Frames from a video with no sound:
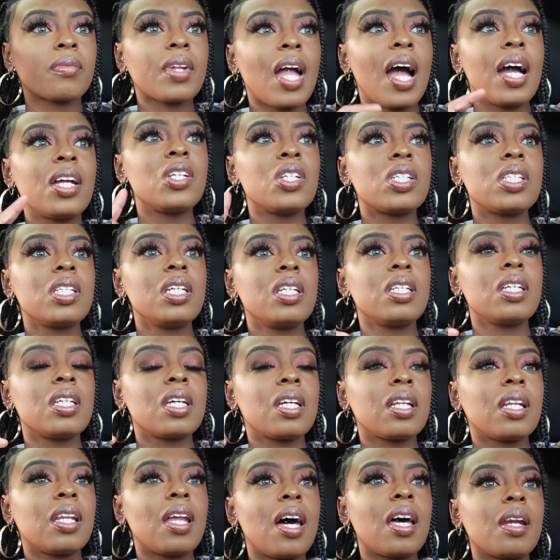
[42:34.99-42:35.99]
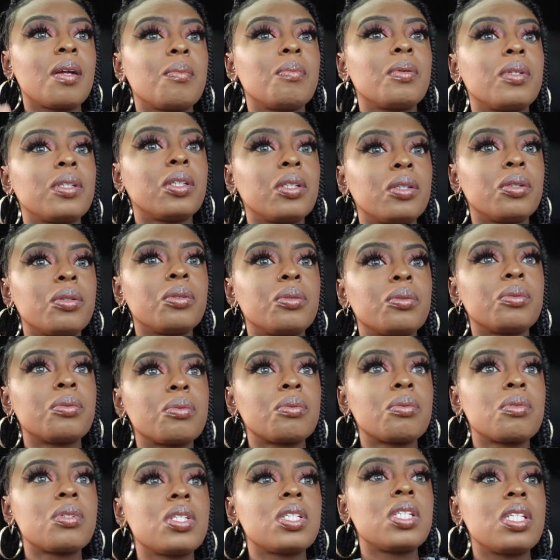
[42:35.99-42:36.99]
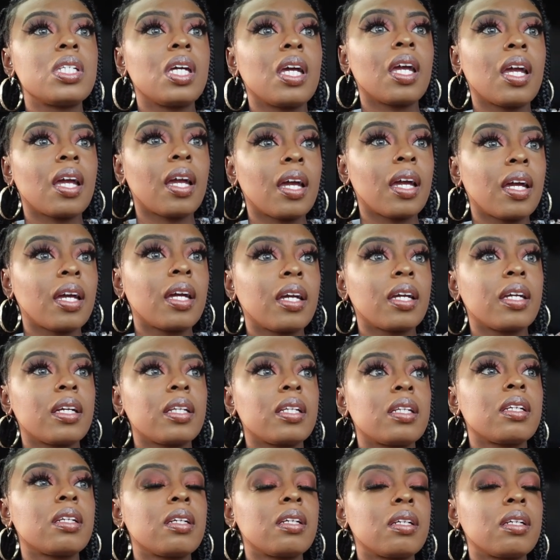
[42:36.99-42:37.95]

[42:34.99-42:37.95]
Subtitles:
I just need to get a lot of balloons and